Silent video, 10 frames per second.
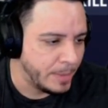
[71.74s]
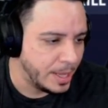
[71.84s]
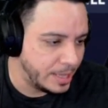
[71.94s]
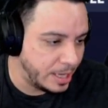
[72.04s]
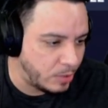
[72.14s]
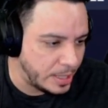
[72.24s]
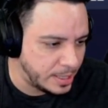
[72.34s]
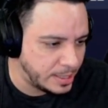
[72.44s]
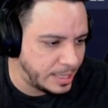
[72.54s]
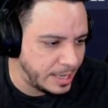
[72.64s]

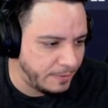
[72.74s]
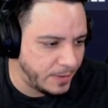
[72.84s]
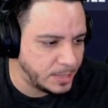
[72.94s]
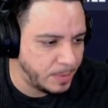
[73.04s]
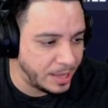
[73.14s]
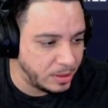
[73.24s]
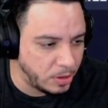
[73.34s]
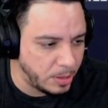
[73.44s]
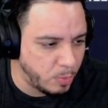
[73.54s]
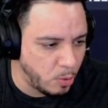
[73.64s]
decreases defense by
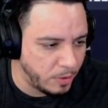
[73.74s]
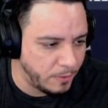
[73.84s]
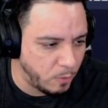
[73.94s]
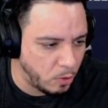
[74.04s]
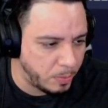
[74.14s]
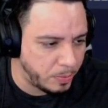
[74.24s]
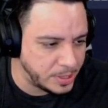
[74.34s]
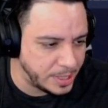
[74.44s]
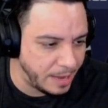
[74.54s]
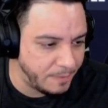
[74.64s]

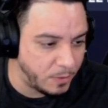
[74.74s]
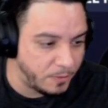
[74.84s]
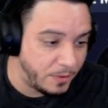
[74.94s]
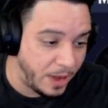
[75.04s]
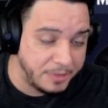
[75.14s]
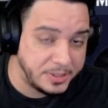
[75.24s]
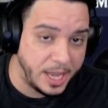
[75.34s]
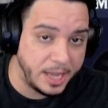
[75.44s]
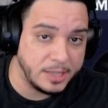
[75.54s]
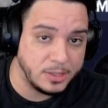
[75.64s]
30.4% for 5
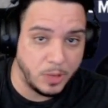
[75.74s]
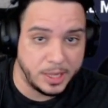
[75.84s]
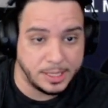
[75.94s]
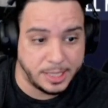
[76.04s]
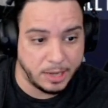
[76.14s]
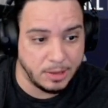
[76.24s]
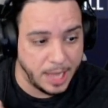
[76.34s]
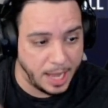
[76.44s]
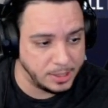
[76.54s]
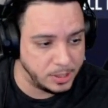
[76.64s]
seconds when the skill
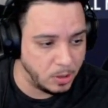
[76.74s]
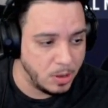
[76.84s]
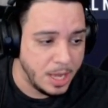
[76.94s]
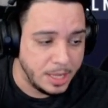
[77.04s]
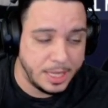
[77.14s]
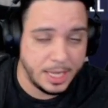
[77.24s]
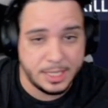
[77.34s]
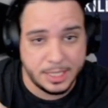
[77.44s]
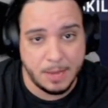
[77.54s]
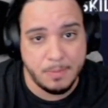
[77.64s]
lands. So this
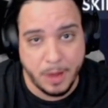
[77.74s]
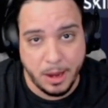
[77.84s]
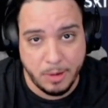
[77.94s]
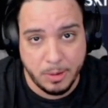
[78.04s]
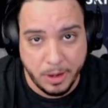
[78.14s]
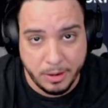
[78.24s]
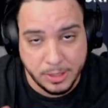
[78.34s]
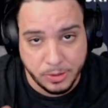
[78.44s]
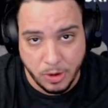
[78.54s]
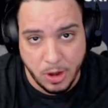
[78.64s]
is a very, very
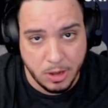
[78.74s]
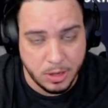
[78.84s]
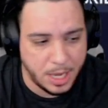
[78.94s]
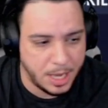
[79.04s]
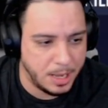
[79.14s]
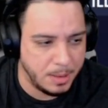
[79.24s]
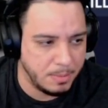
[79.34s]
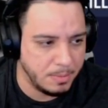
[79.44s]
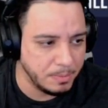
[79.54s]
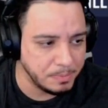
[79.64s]

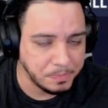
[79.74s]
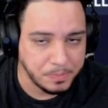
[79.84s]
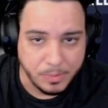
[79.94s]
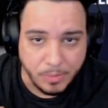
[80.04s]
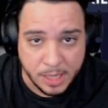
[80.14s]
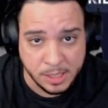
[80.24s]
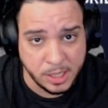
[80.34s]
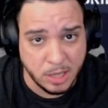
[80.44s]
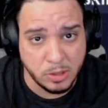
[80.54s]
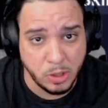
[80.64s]
strong
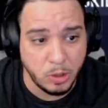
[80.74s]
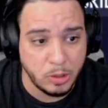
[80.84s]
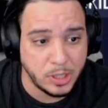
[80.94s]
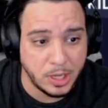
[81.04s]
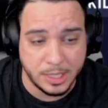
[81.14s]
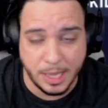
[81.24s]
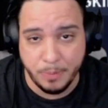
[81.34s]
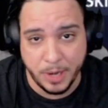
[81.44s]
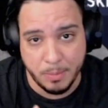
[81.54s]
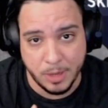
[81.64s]
skill to use, because it
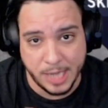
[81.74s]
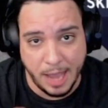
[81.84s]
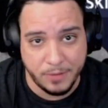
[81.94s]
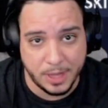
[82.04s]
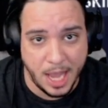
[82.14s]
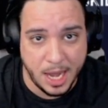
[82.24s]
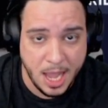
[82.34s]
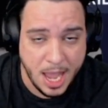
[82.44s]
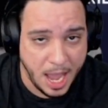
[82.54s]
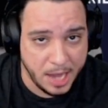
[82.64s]
pretty much, after that,
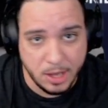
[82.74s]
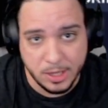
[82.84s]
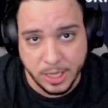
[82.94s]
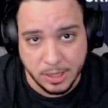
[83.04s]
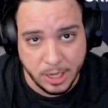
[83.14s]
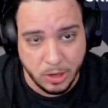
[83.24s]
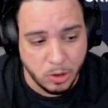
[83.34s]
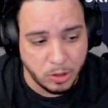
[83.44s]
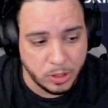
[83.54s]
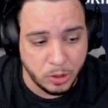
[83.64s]
any other skills that
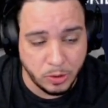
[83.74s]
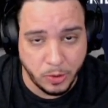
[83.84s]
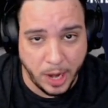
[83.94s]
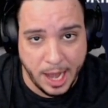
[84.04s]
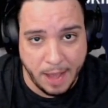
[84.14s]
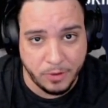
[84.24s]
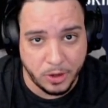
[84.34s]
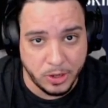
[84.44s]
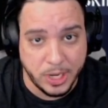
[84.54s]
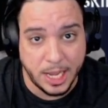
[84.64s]
you use right after,
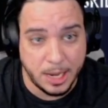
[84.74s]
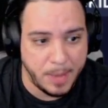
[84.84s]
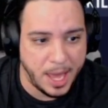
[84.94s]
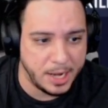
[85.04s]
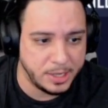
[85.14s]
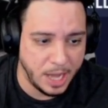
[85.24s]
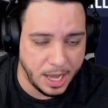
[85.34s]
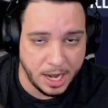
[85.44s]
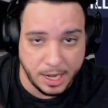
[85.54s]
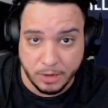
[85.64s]
you're taking advantage
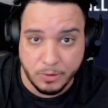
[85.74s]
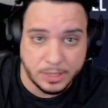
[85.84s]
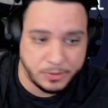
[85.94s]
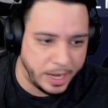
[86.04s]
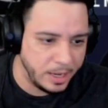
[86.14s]
at an increased rate